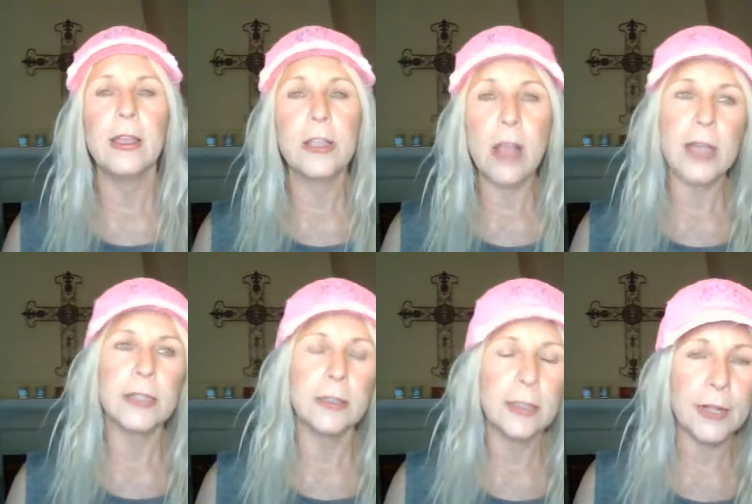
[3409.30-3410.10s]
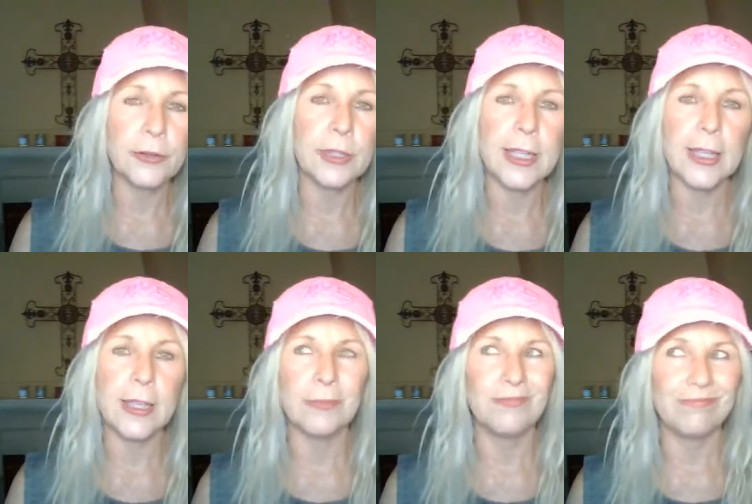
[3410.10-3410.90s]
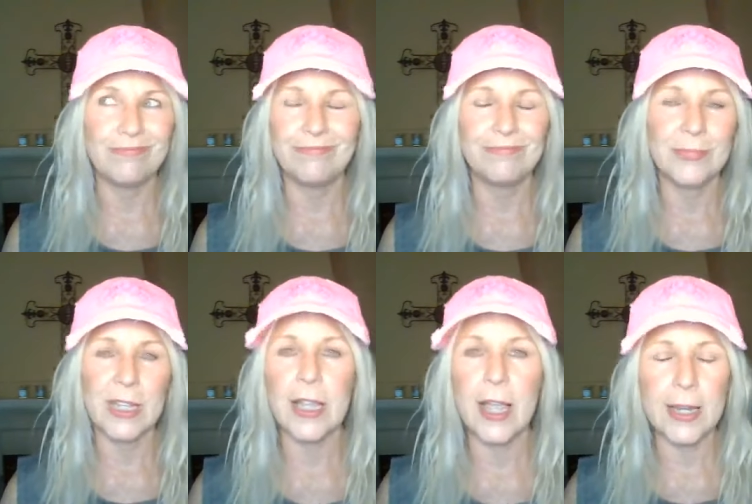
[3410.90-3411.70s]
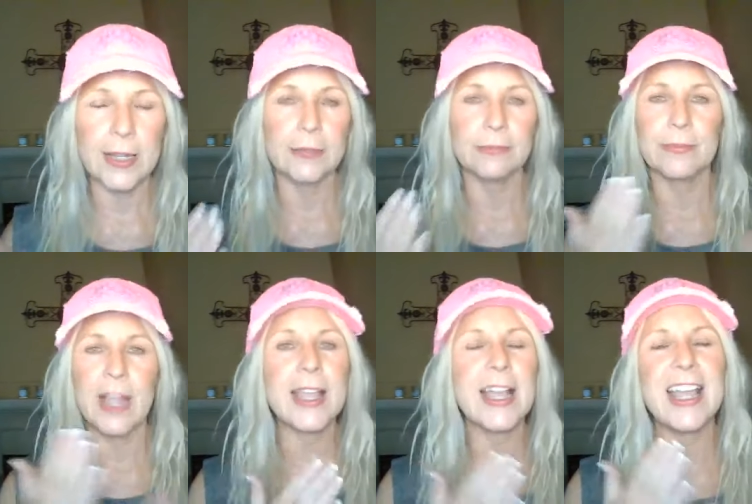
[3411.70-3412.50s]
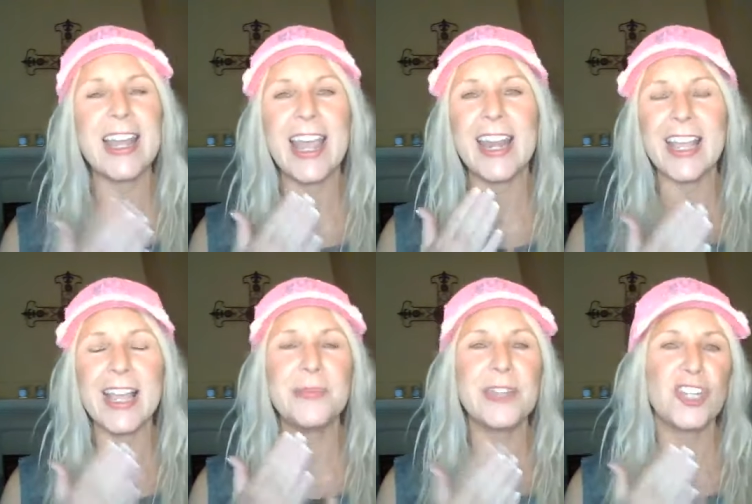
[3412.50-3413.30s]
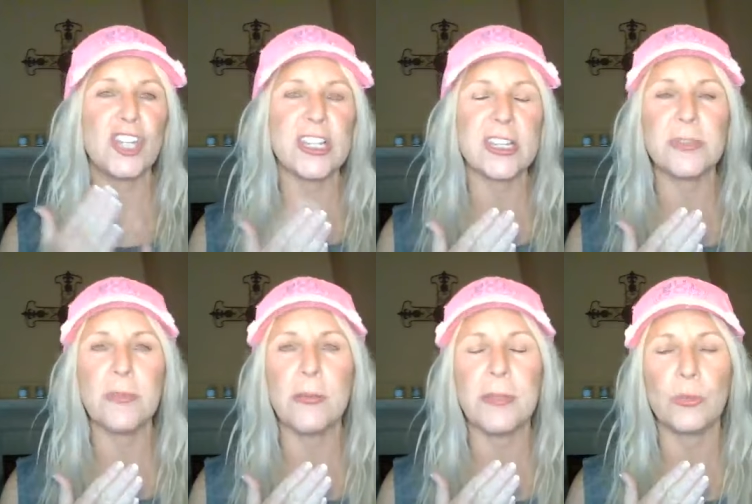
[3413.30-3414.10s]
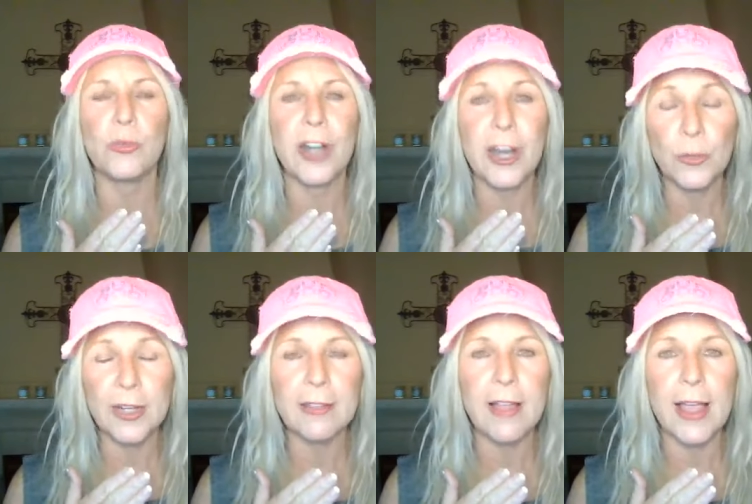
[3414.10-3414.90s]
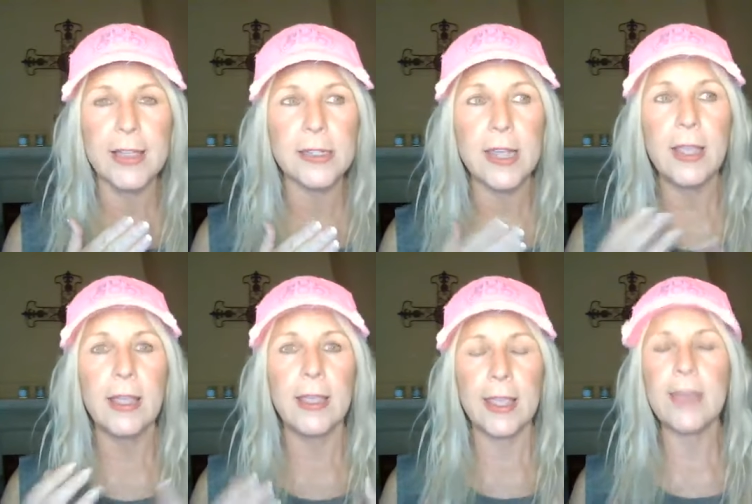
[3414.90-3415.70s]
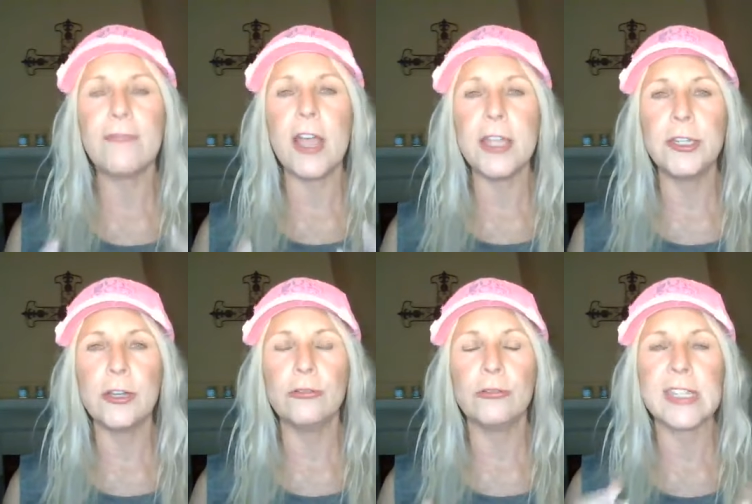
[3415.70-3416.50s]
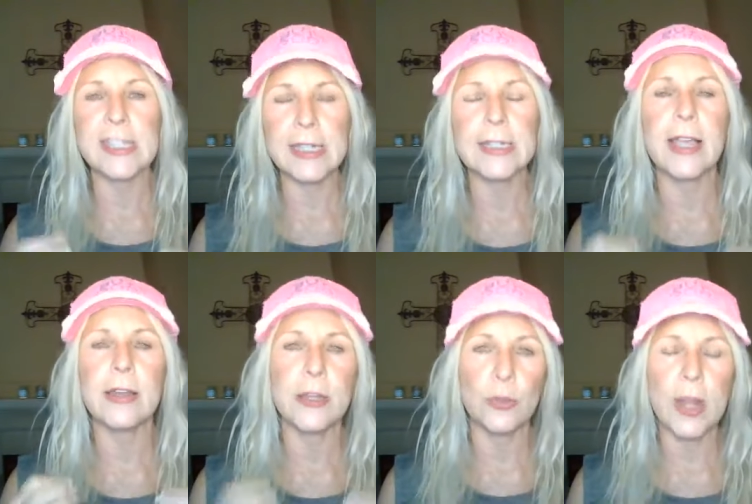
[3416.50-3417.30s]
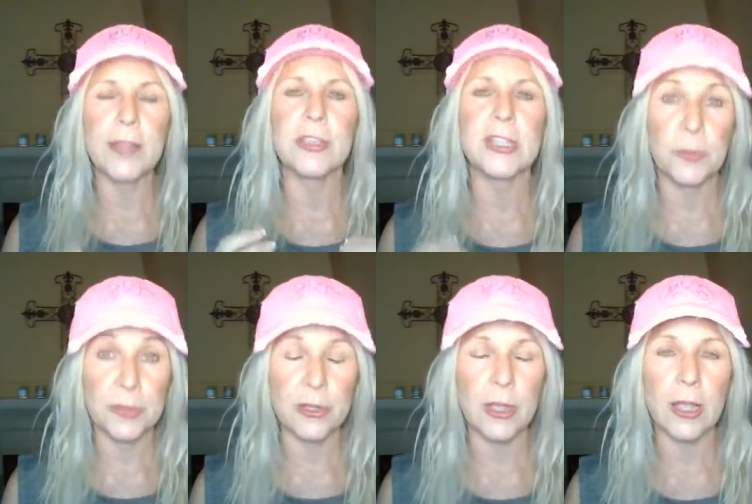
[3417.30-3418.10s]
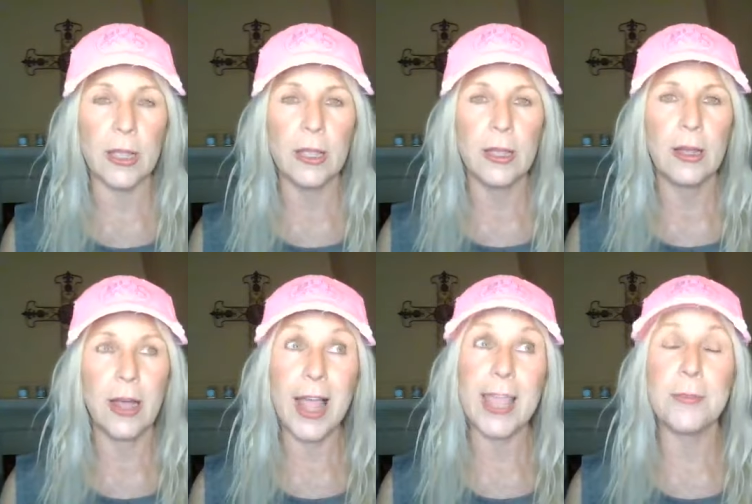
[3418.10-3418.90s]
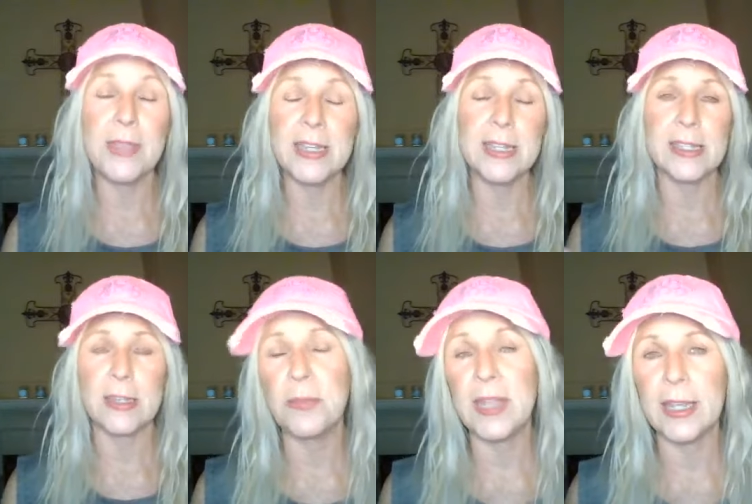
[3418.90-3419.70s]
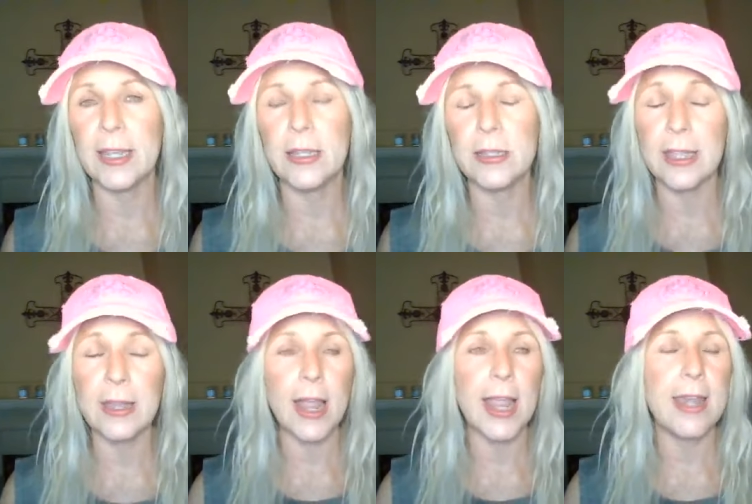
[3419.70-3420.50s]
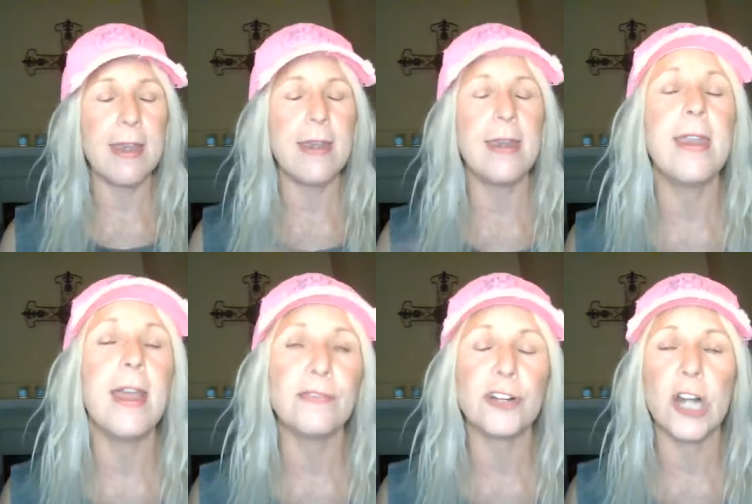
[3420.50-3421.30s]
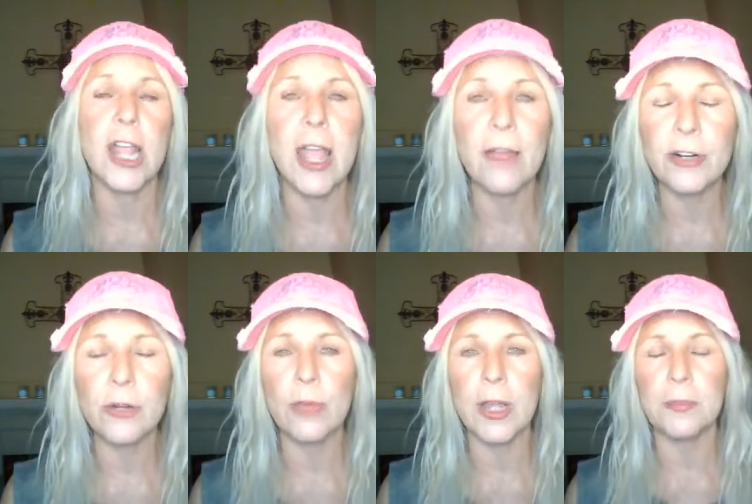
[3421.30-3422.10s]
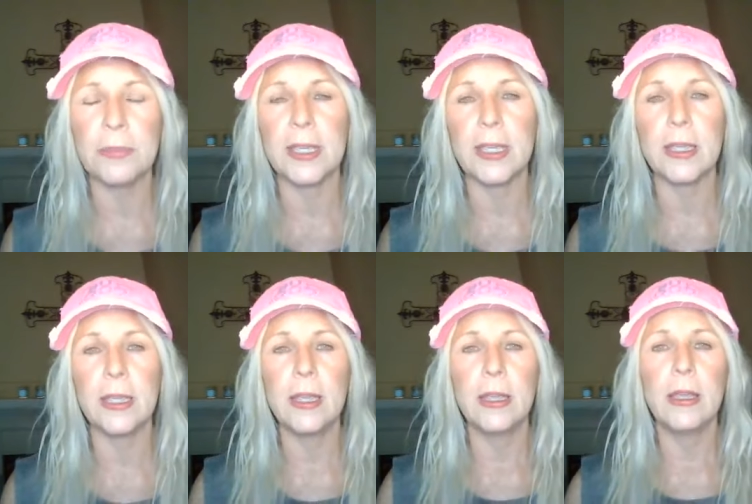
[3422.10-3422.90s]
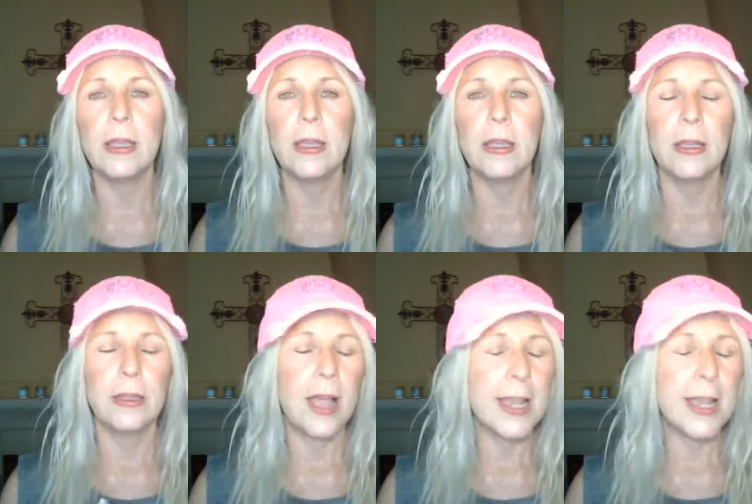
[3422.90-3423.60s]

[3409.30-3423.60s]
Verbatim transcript: God literally kind of I kind of had a come to Jesus moment where I realized if I don't sit down and write this book, I am in disobedience and I never ever want to be I